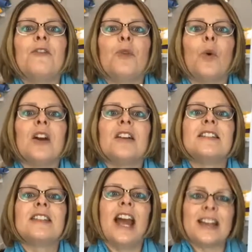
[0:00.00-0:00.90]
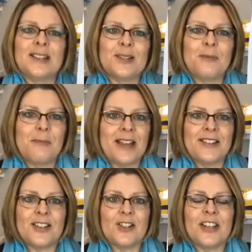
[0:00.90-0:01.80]
for text
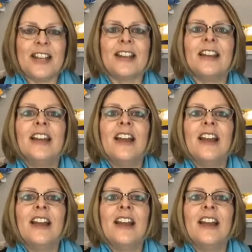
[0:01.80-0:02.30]
messaging.